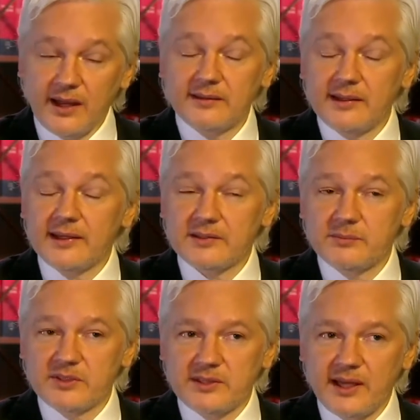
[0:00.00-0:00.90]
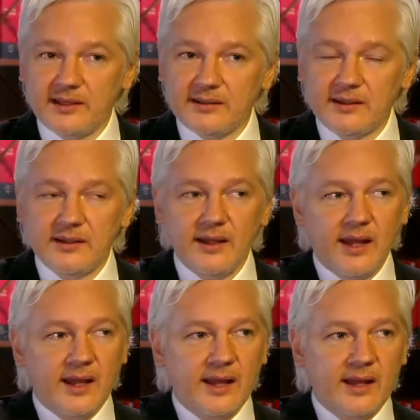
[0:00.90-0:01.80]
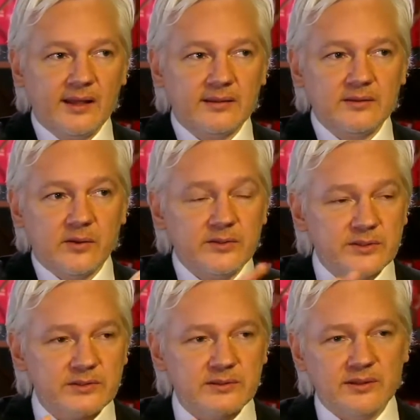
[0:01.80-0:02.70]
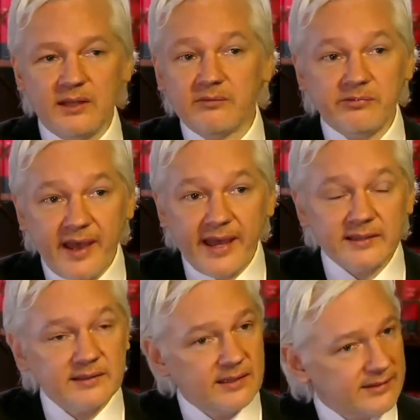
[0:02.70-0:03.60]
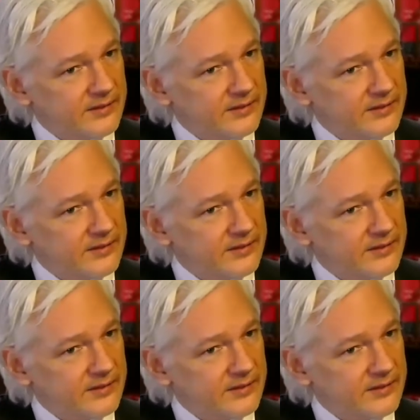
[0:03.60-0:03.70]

I think that's a mistake not just in fact,